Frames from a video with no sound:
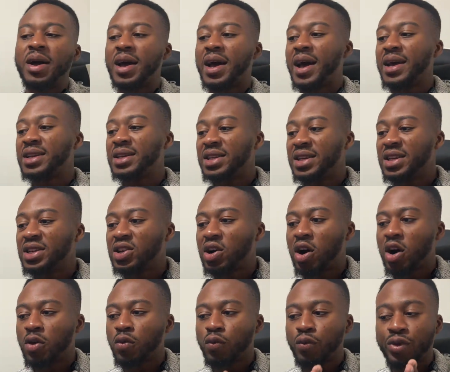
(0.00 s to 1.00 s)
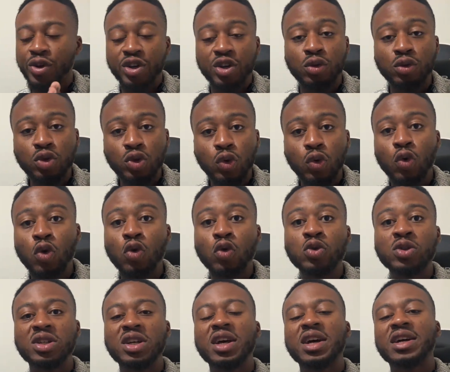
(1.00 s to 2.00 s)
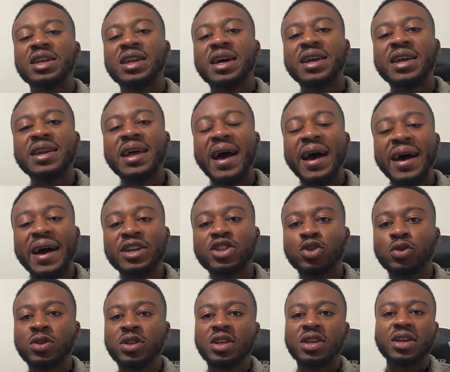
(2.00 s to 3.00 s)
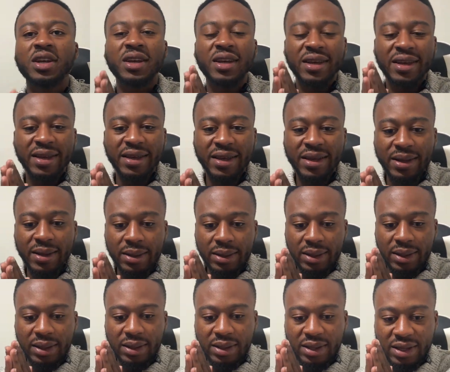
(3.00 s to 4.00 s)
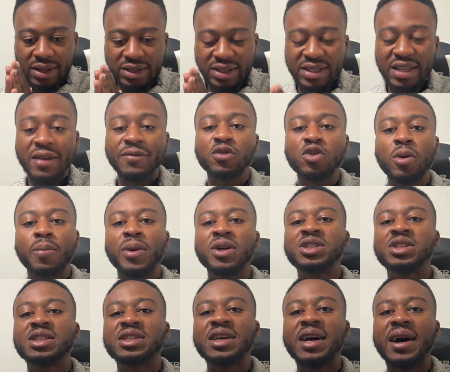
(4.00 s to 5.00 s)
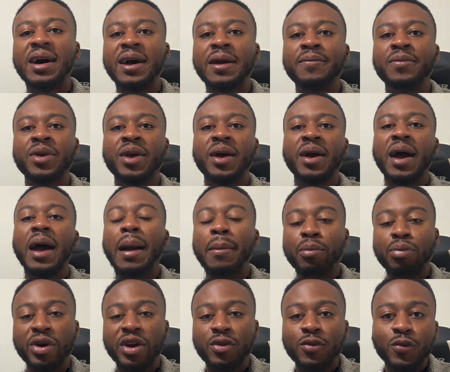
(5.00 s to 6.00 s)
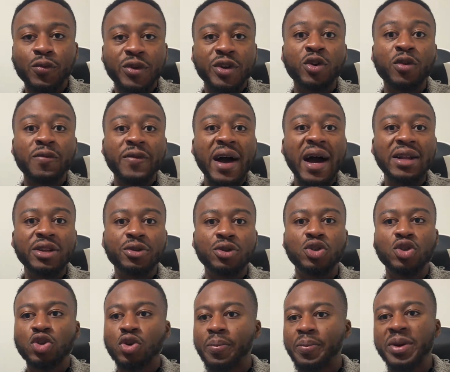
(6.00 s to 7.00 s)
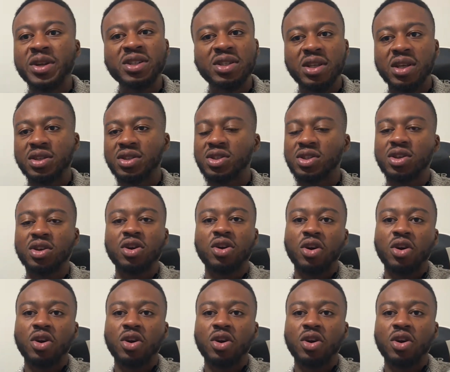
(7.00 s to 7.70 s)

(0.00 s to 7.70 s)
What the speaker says: And these are real tools that can actually save you a bunch of time and bring real value to your business.